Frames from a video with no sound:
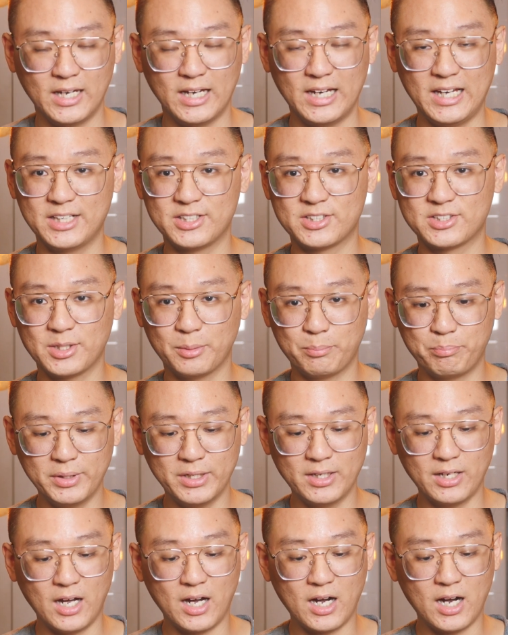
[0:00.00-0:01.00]
it's a
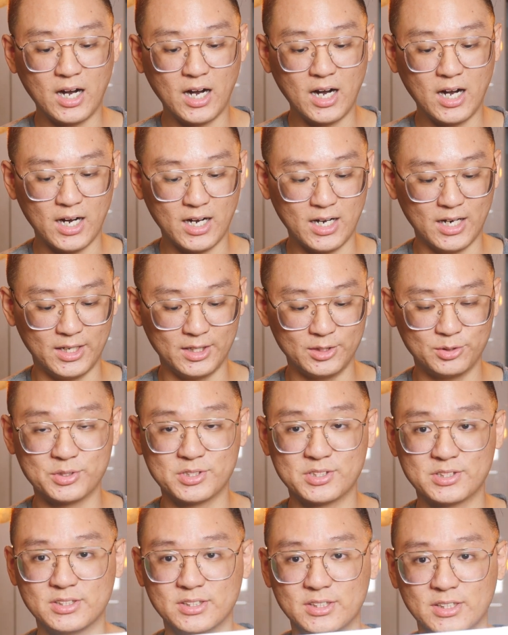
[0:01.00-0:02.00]
bit hard to
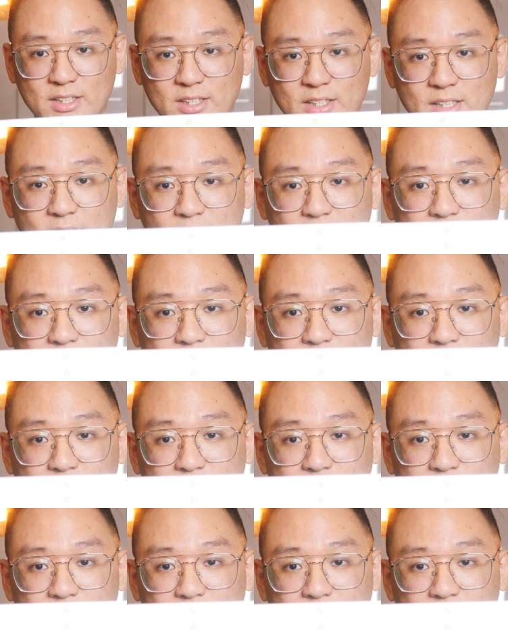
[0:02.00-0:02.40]
see,